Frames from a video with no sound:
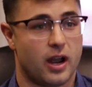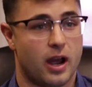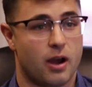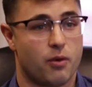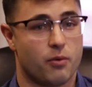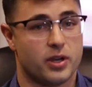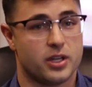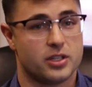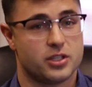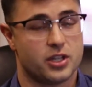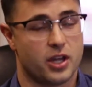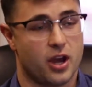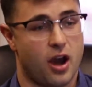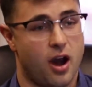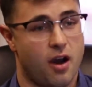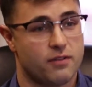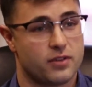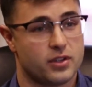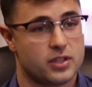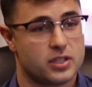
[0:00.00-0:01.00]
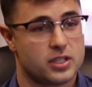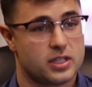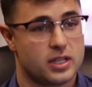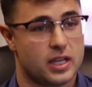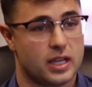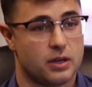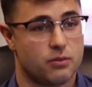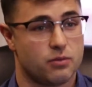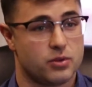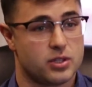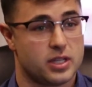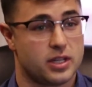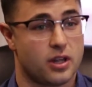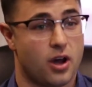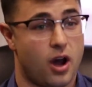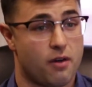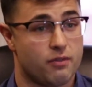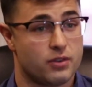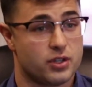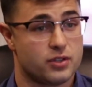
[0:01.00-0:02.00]
I went into the office and was in the
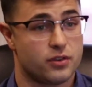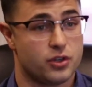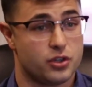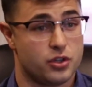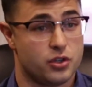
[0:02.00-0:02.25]
office for